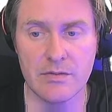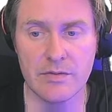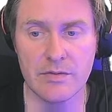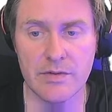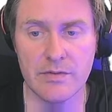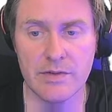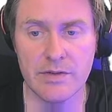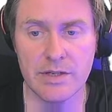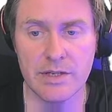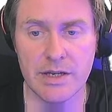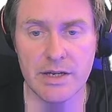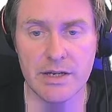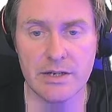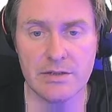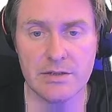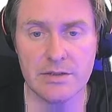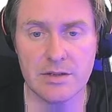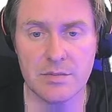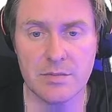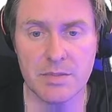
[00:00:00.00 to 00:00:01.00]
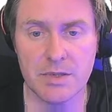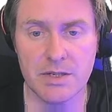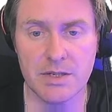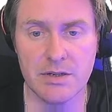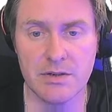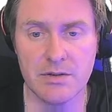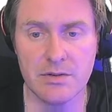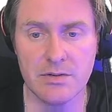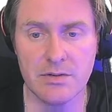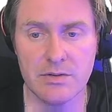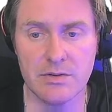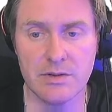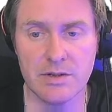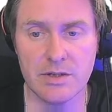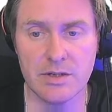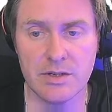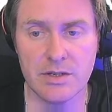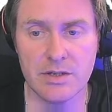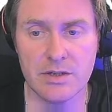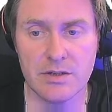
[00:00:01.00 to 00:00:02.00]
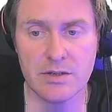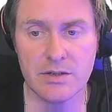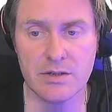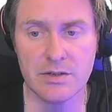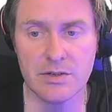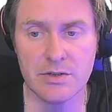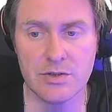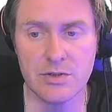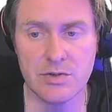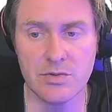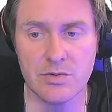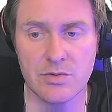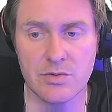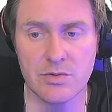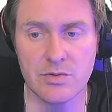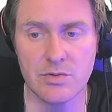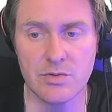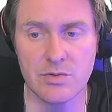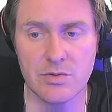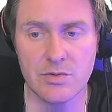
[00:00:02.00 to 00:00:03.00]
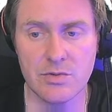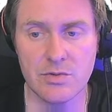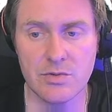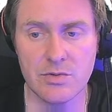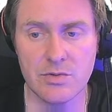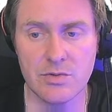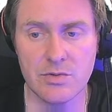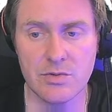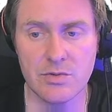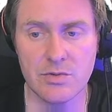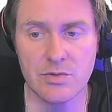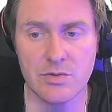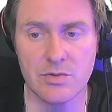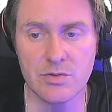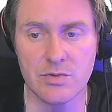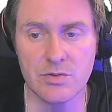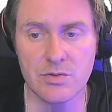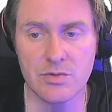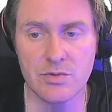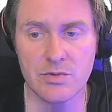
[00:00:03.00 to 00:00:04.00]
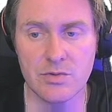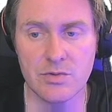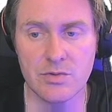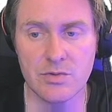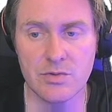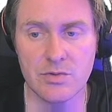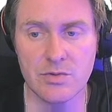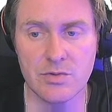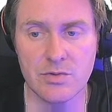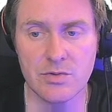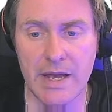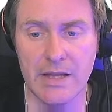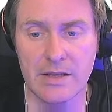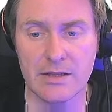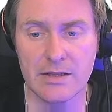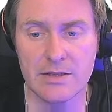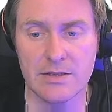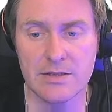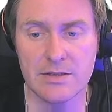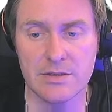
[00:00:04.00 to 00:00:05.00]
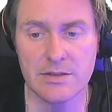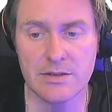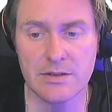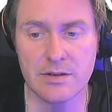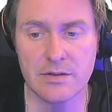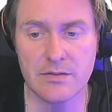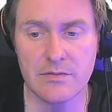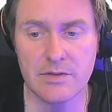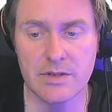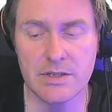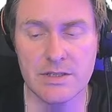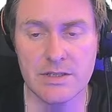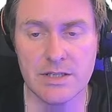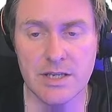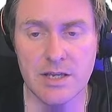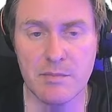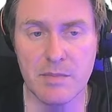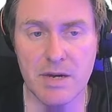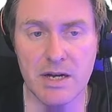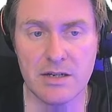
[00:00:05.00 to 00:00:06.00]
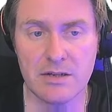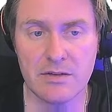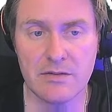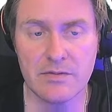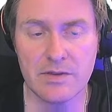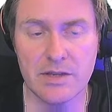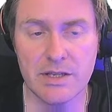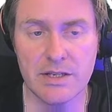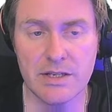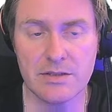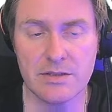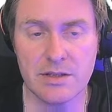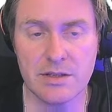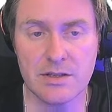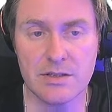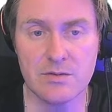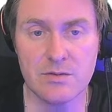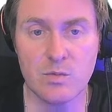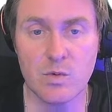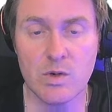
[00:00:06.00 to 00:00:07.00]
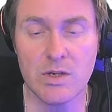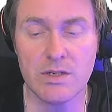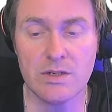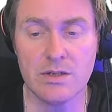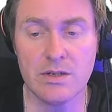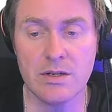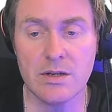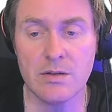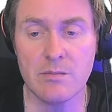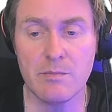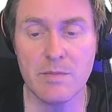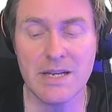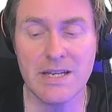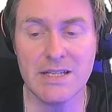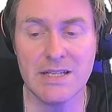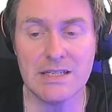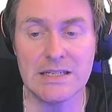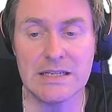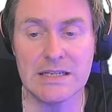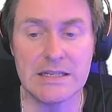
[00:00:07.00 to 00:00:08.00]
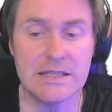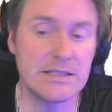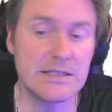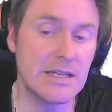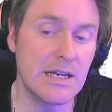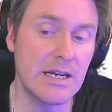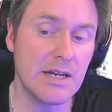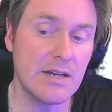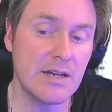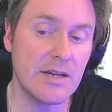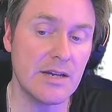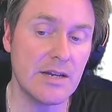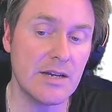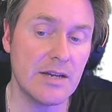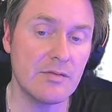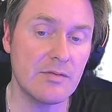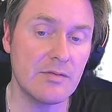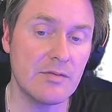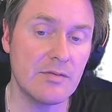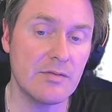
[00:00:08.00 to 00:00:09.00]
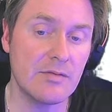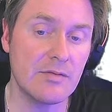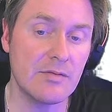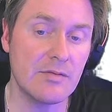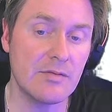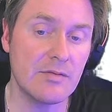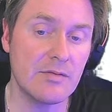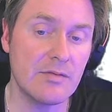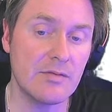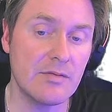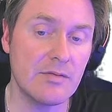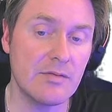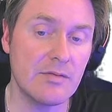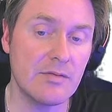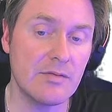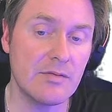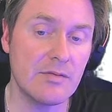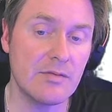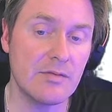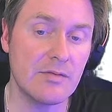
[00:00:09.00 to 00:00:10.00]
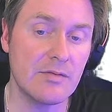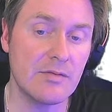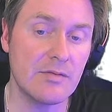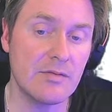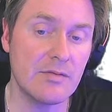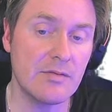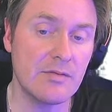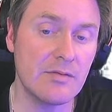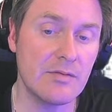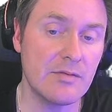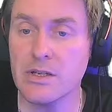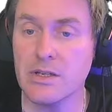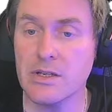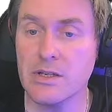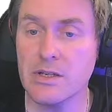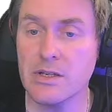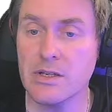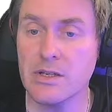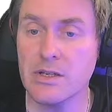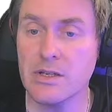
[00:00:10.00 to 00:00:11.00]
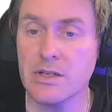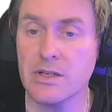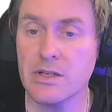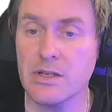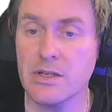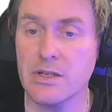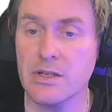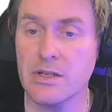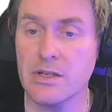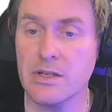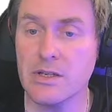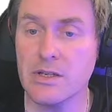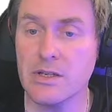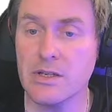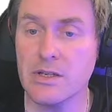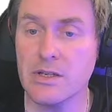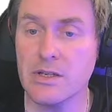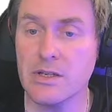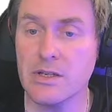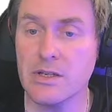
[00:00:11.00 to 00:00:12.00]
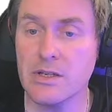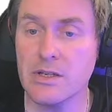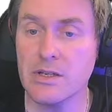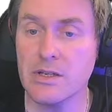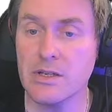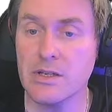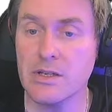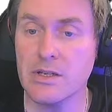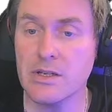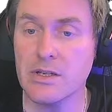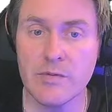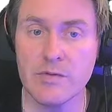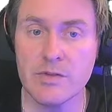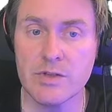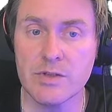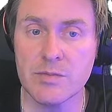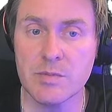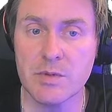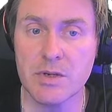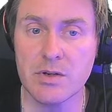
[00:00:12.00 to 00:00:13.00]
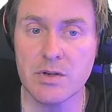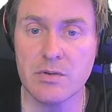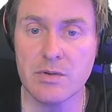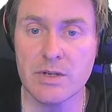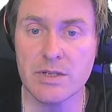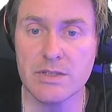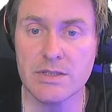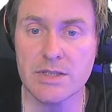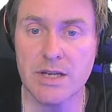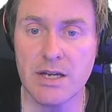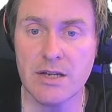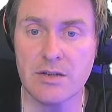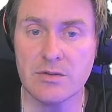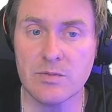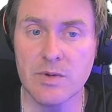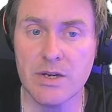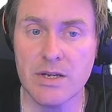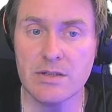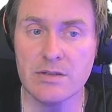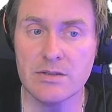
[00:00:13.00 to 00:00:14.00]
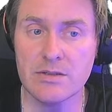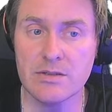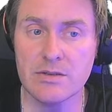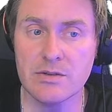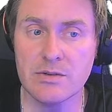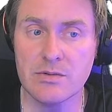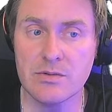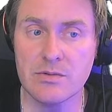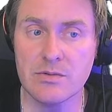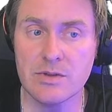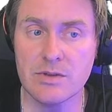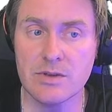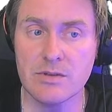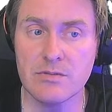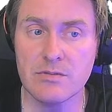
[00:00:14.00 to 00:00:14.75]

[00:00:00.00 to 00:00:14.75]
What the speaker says: 50x up here in shorts. In the overall balance of the schemata of things on this 1 minute time frame, you have 2 billion in short liquidity. although we've just been going sideways, so